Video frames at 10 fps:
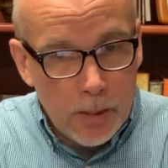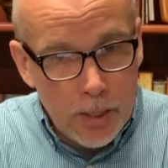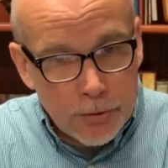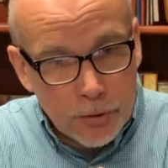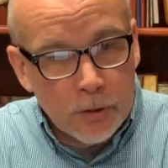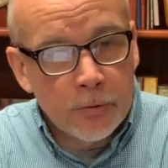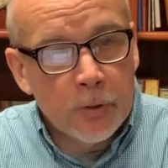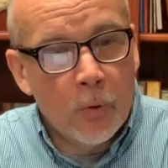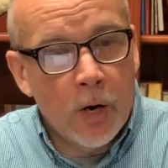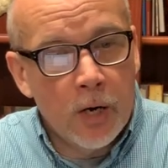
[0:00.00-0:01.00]
it's going to
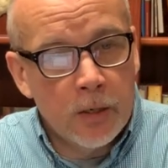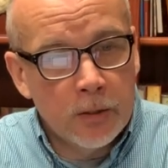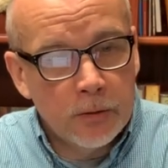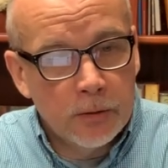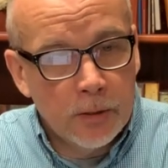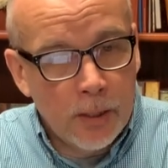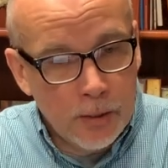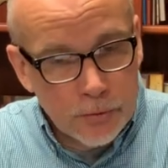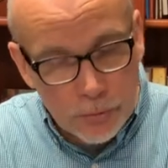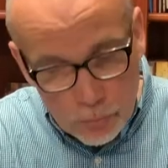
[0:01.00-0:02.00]
require
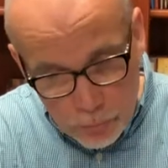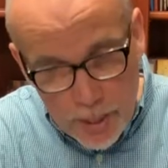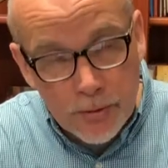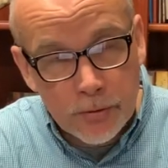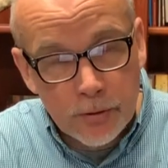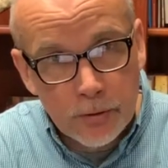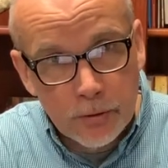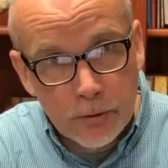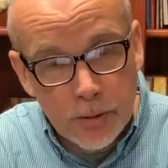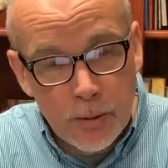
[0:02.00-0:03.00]
us to rest
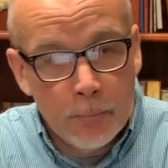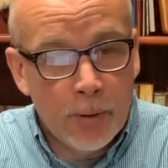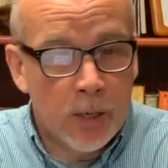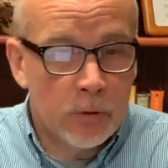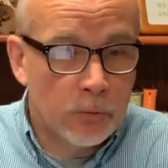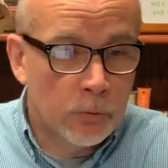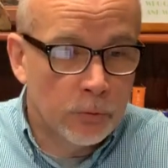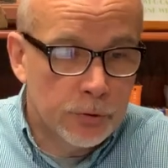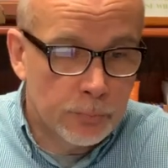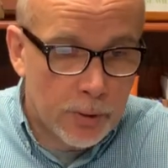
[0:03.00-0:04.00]
in the power of the
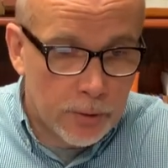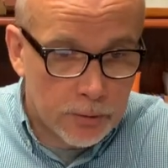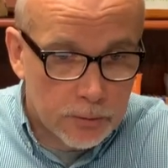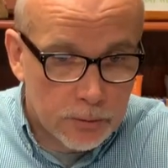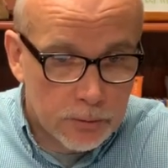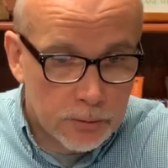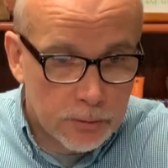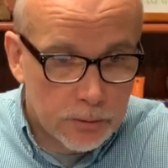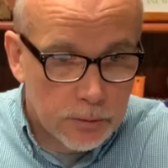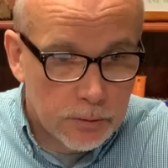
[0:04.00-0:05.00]
Holy Spirit.
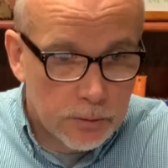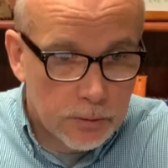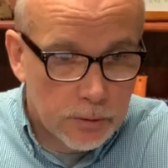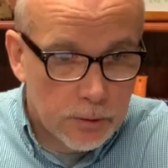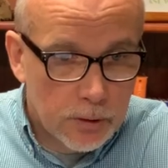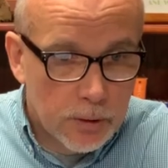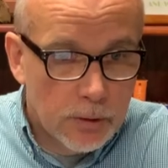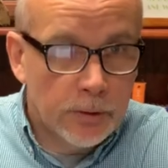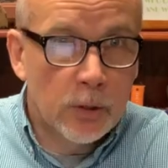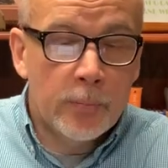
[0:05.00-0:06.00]

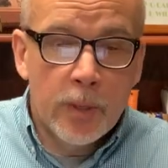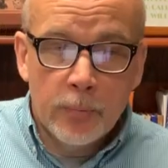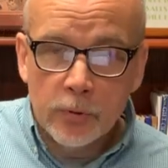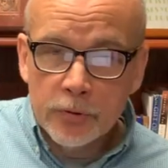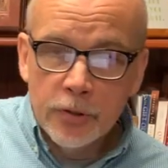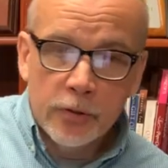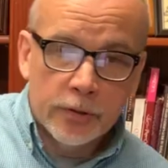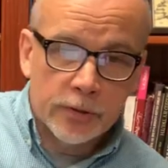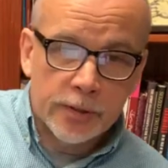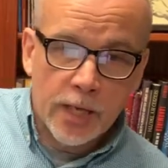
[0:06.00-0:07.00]
Now, the people of Judah
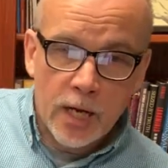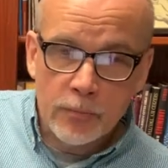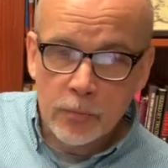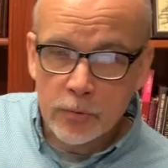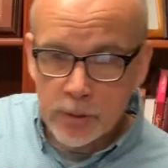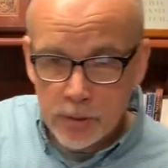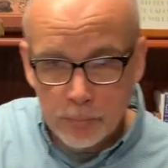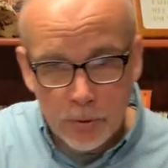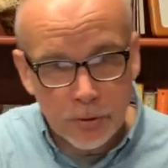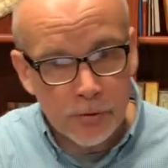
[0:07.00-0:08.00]
at this time were in the
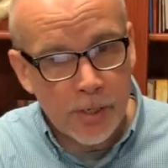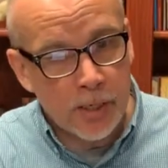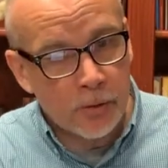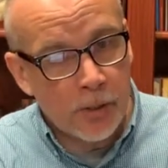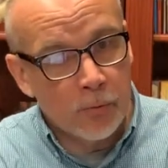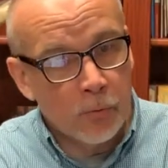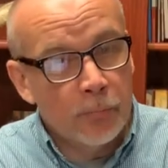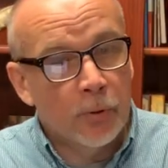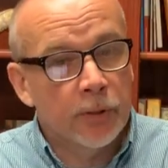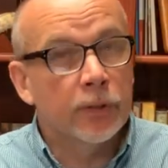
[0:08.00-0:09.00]
book of Zechariah, were
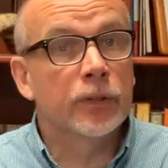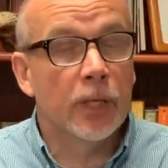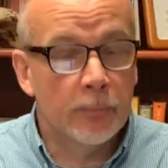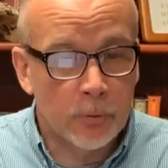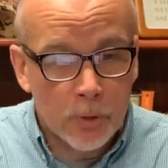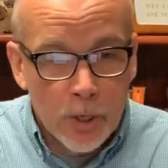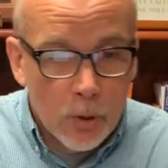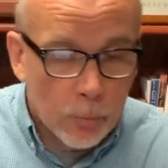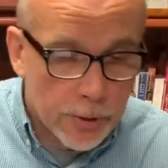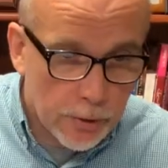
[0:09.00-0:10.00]
building the temple.
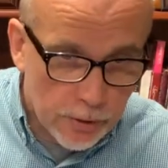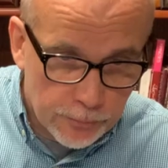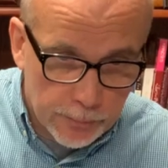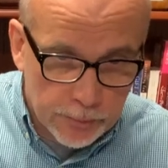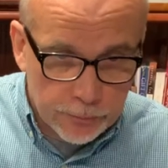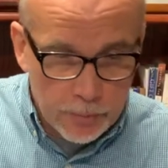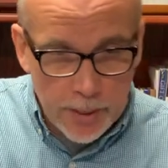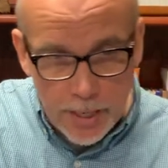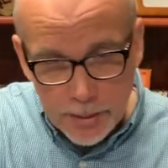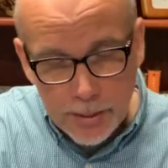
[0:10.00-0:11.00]
We know that from
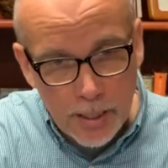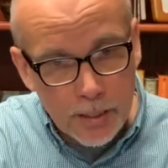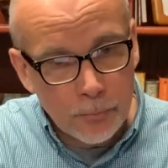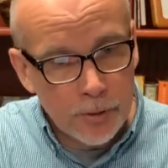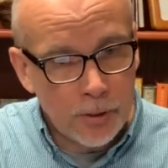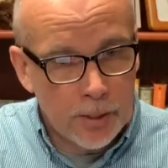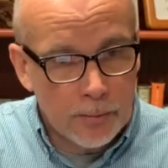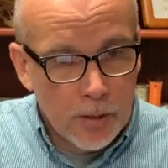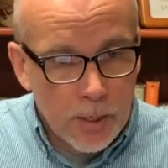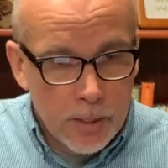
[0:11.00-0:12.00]
Haggai, and we know
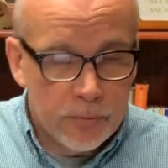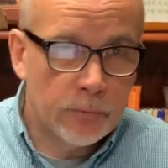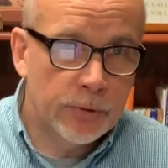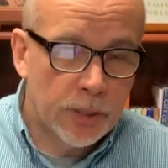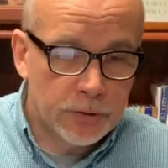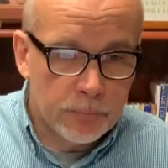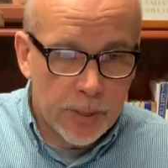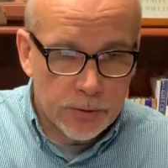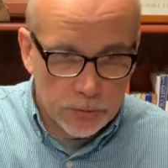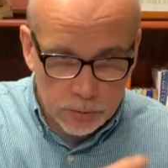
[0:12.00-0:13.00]
that even with touching
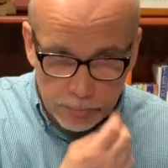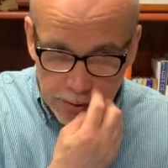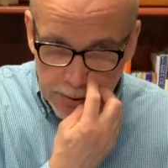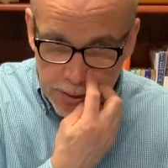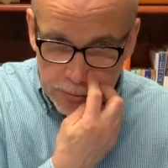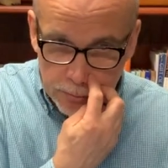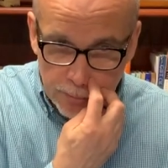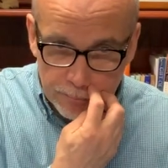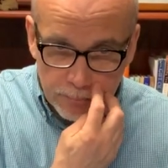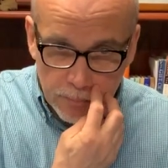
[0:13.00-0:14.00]
base a little bit in Ezra.